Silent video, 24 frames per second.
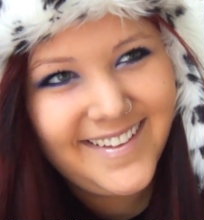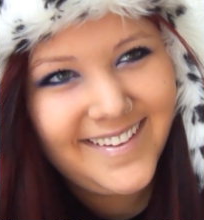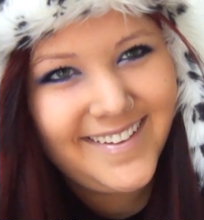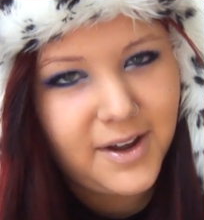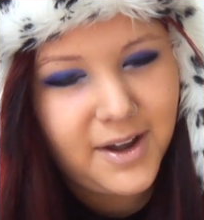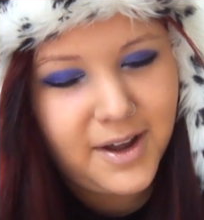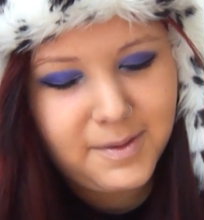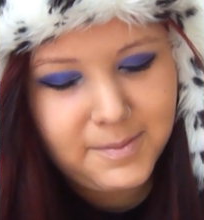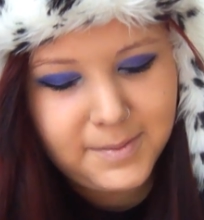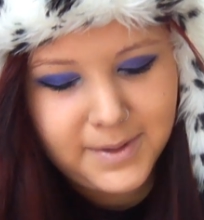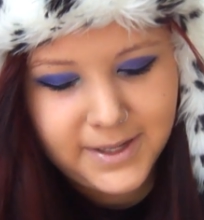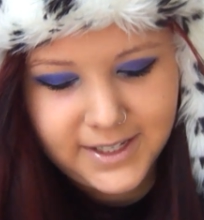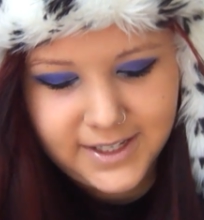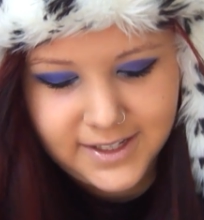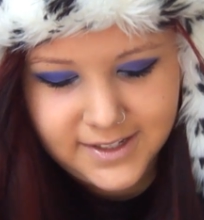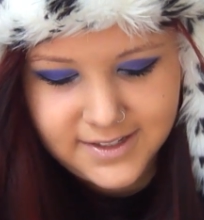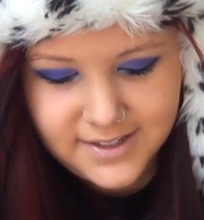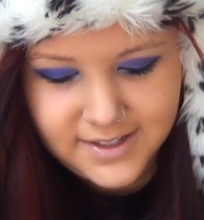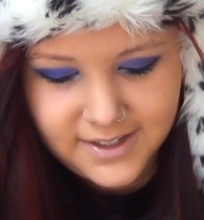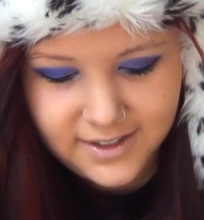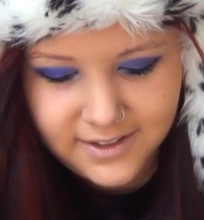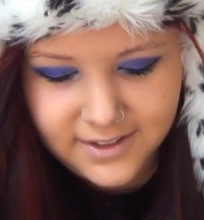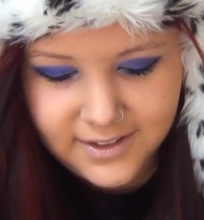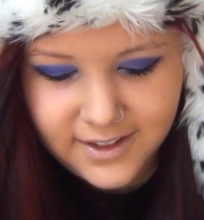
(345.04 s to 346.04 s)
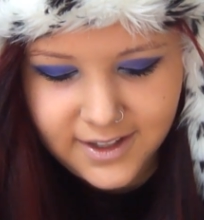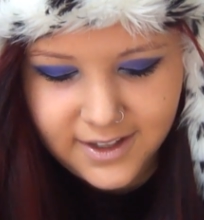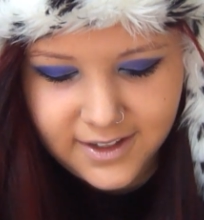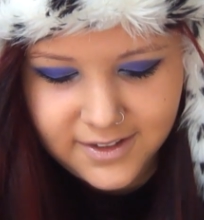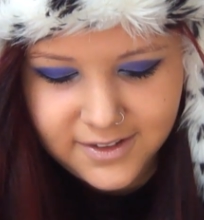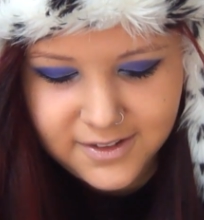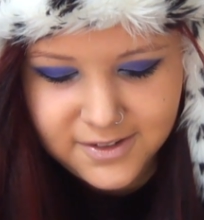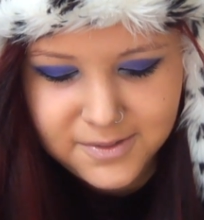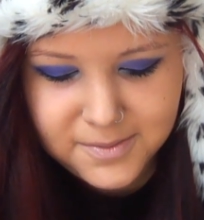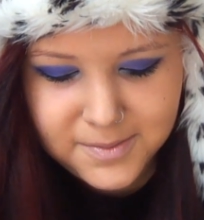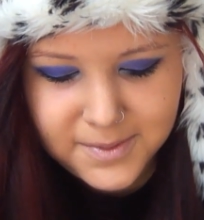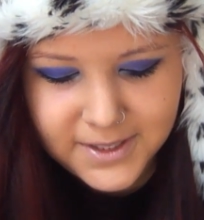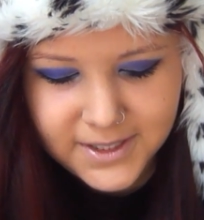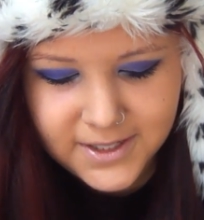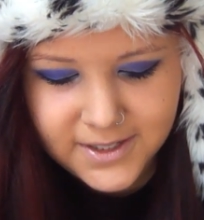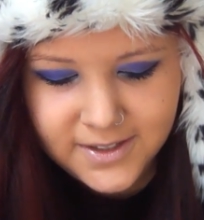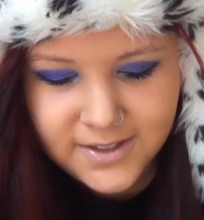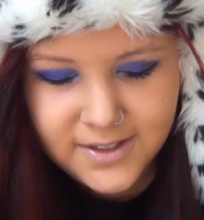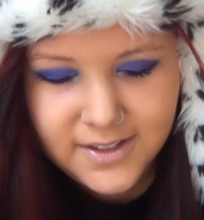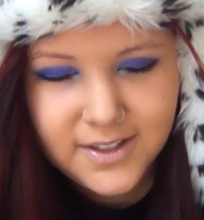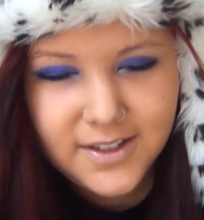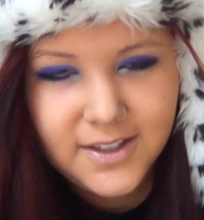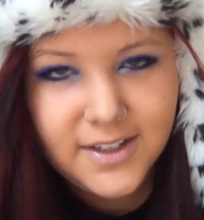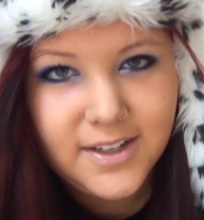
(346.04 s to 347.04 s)
I might get sick of that though, but
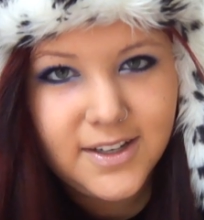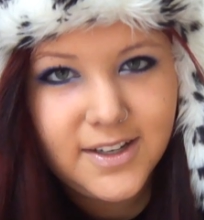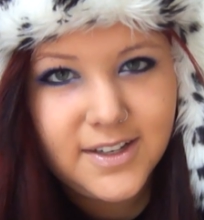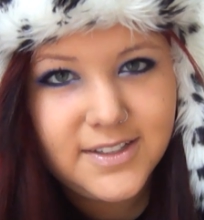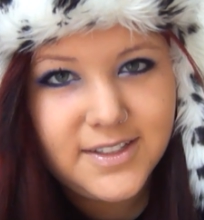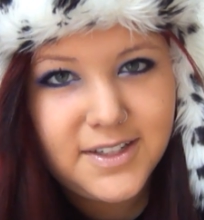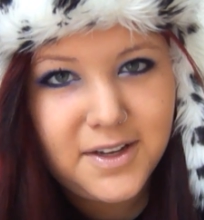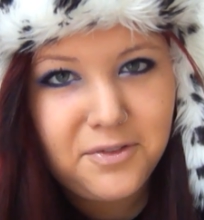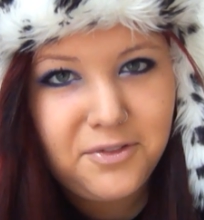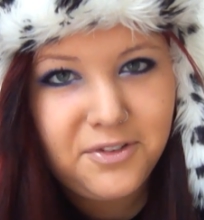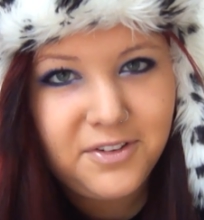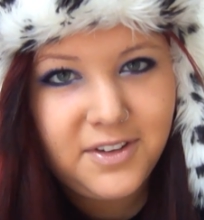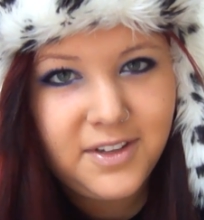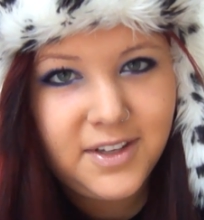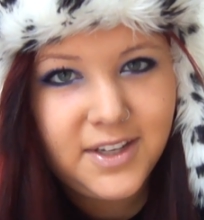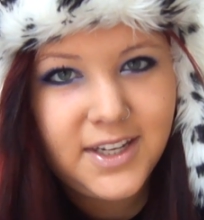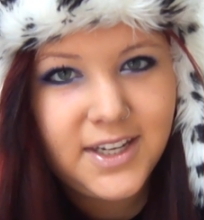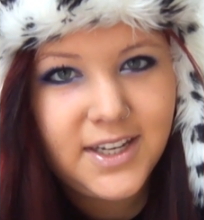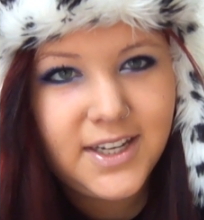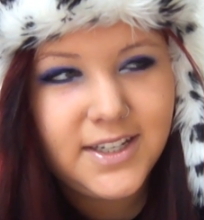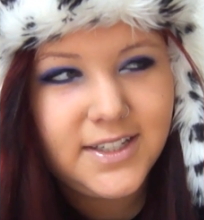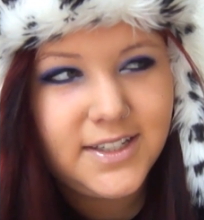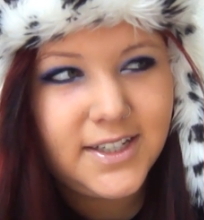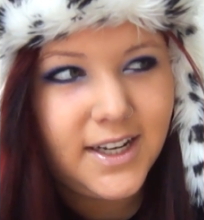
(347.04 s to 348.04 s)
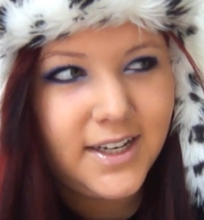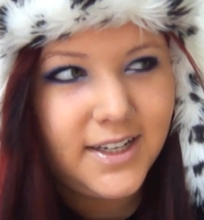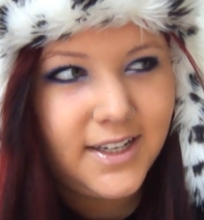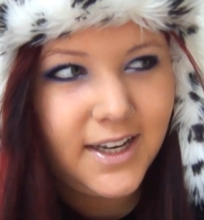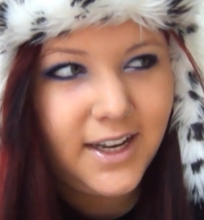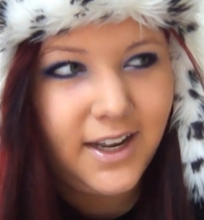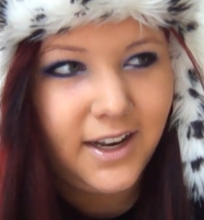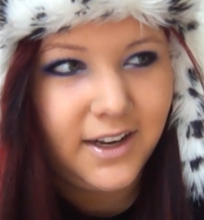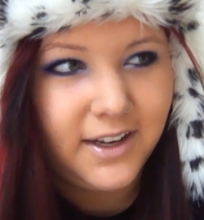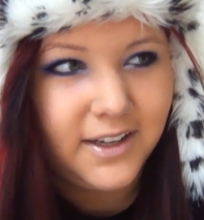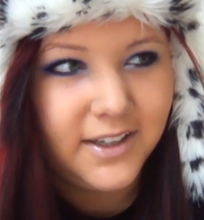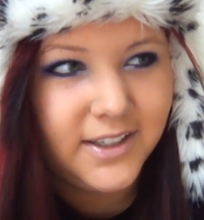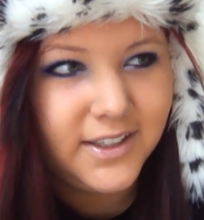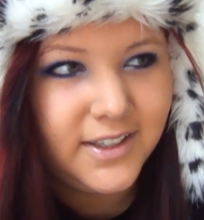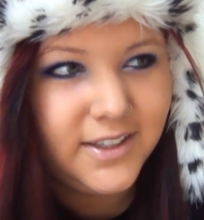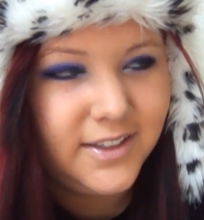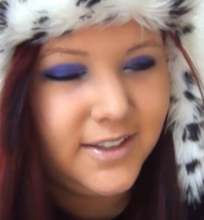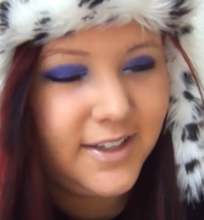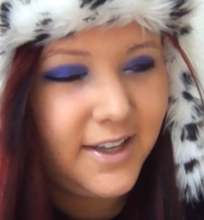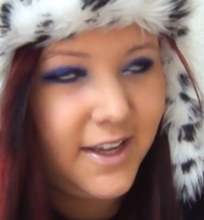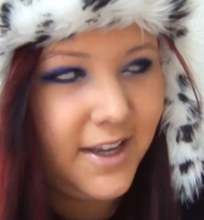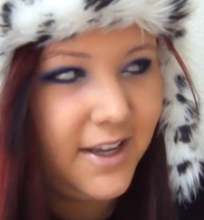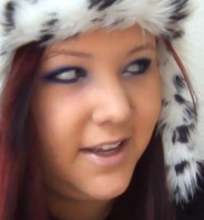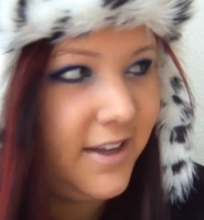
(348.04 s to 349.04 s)
definitely Titanic
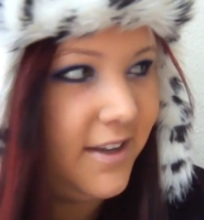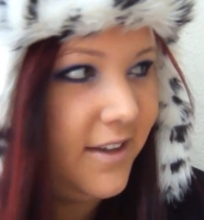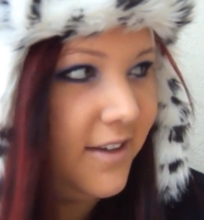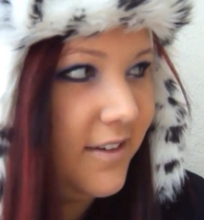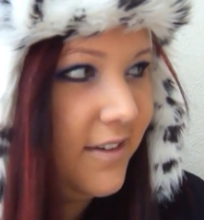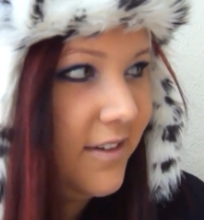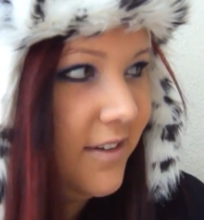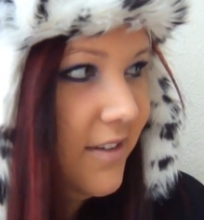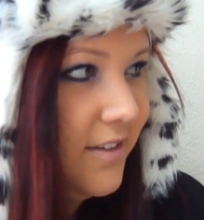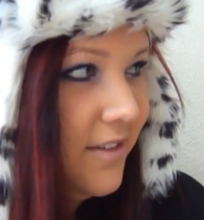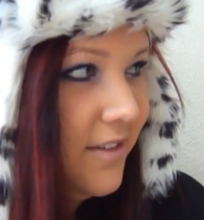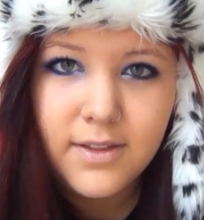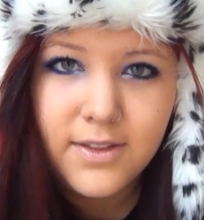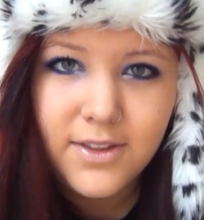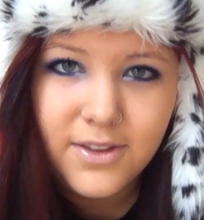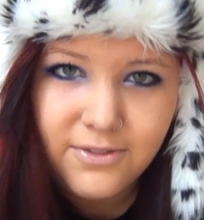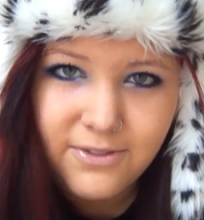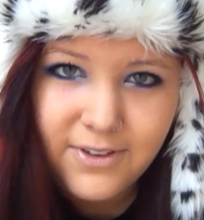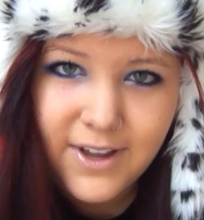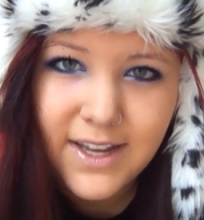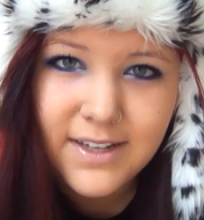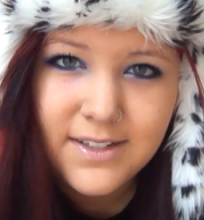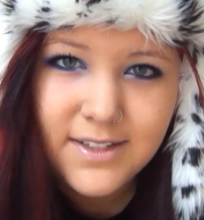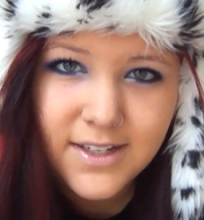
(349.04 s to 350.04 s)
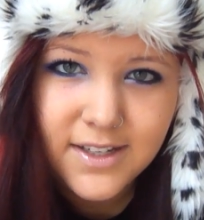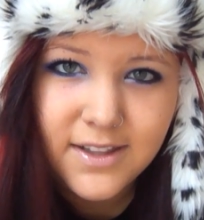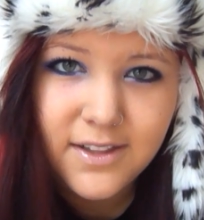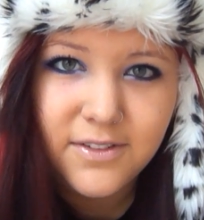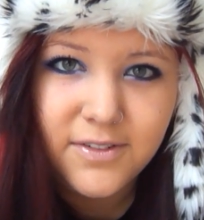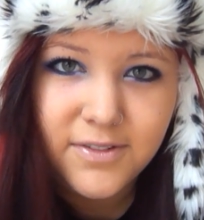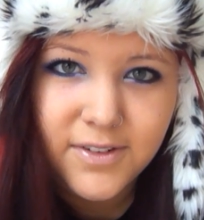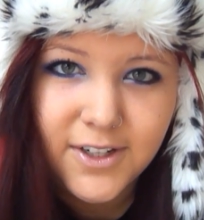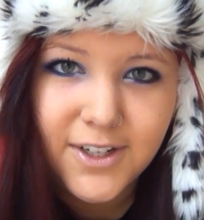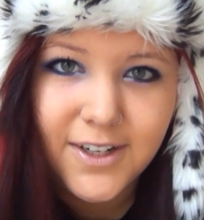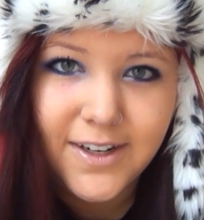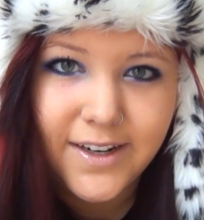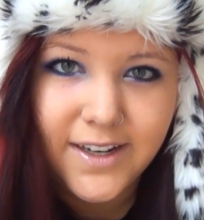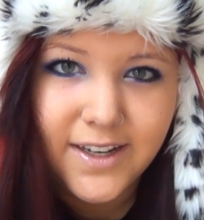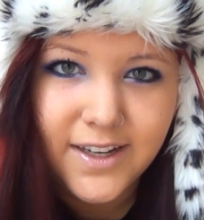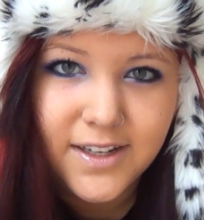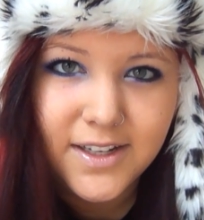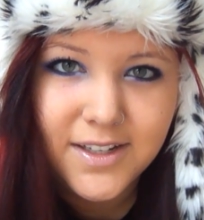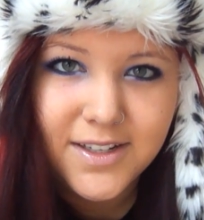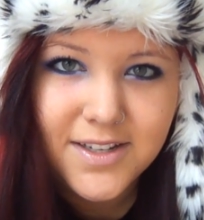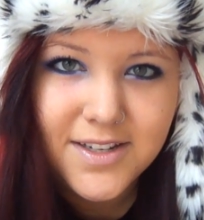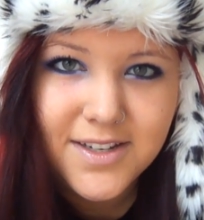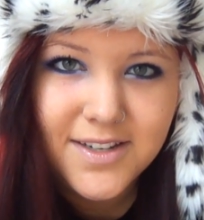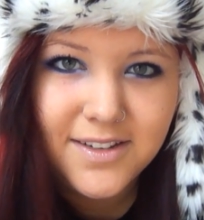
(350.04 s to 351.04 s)
and The Fast and the
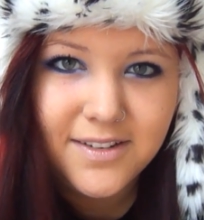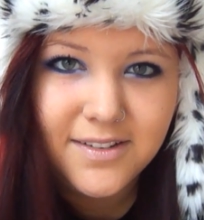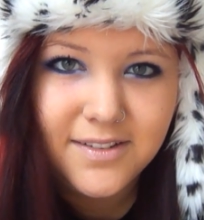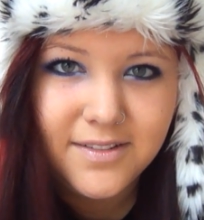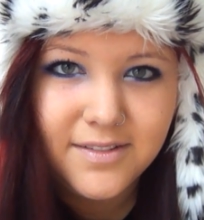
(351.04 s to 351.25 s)
Furious.